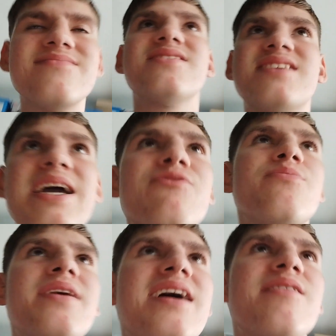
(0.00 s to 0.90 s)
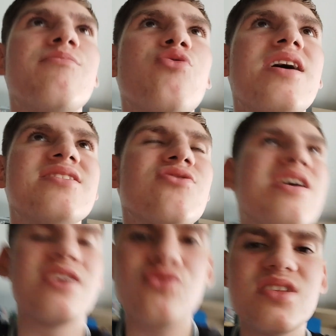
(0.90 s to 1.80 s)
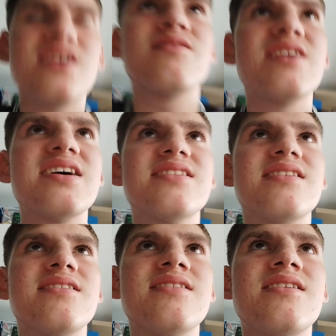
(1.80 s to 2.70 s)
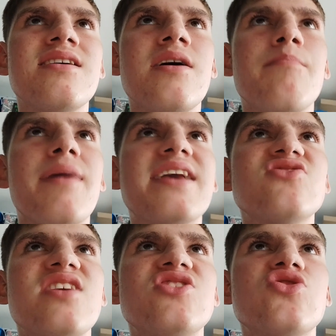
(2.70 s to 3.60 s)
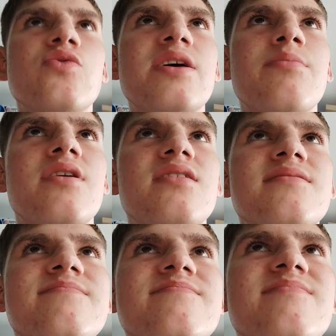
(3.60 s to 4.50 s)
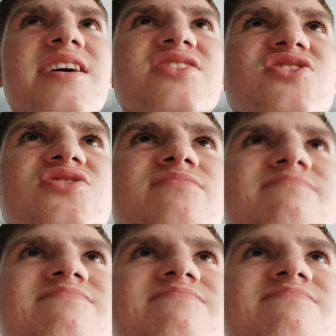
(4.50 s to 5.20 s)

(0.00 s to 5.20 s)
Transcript: time would be more added on. I know that they had the Mings injury, but that's.